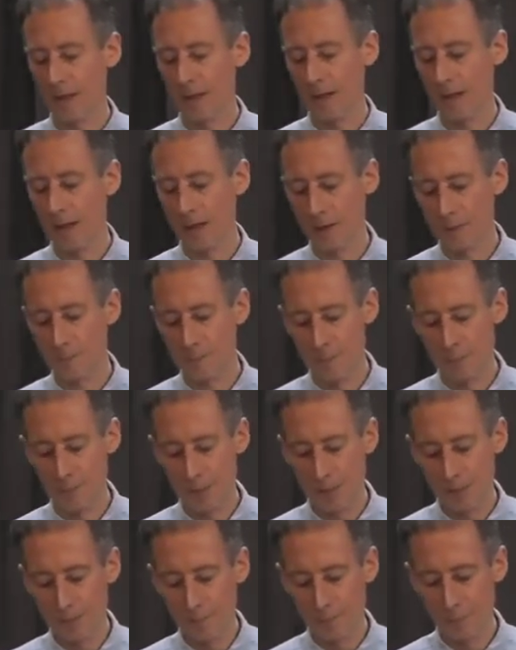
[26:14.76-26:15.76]

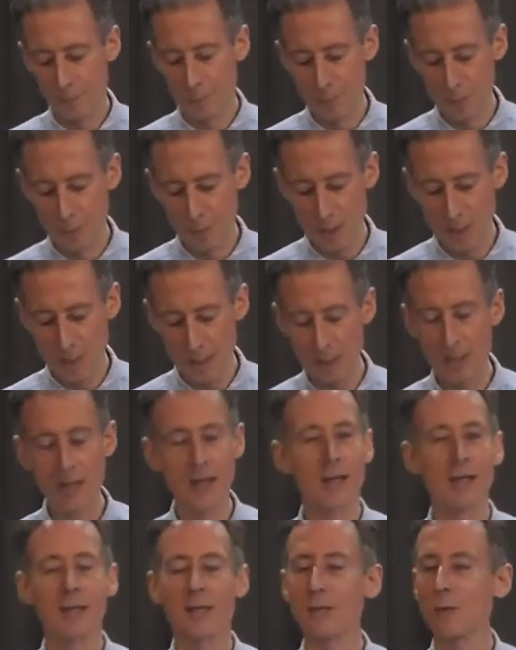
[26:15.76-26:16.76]
For
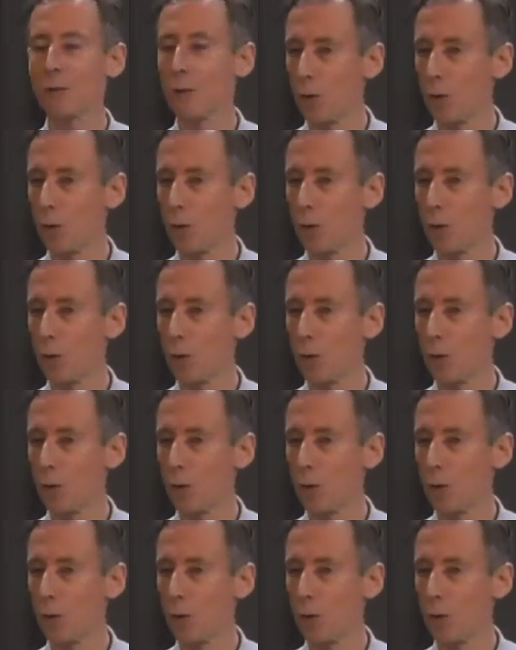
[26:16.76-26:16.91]
me, it is